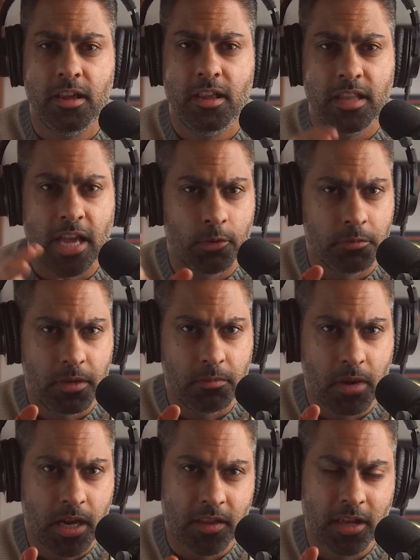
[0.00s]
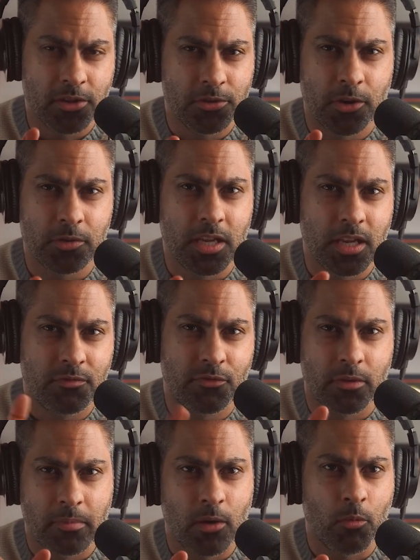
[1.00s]
That would be money that you don't need for
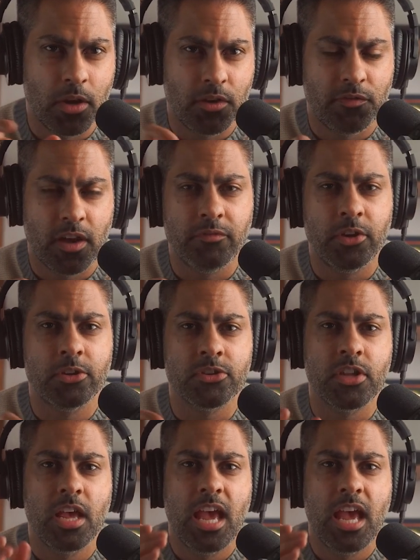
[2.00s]
about one to five years.